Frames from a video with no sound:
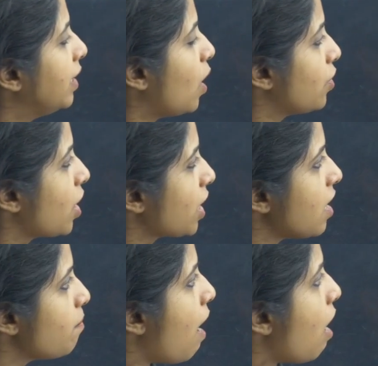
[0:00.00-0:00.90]
Now talking
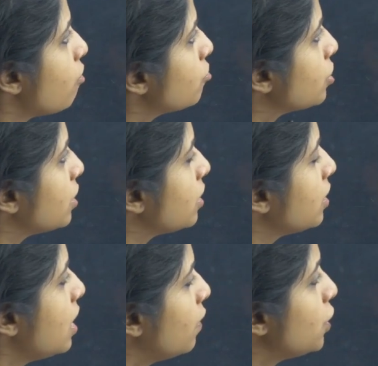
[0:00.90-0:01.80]
about
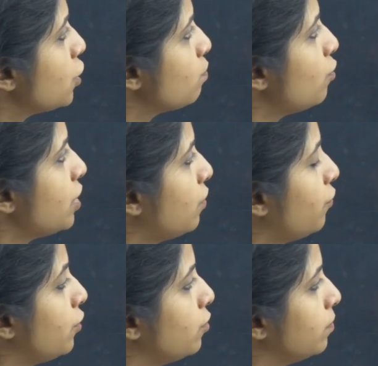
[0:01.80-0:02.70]
which is more easy
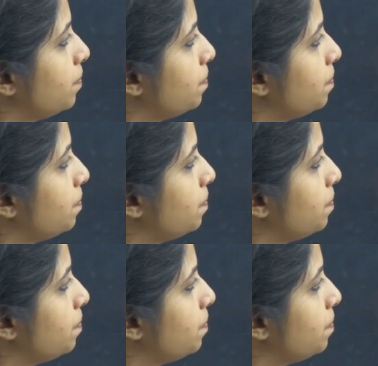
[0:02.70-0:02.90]
for you.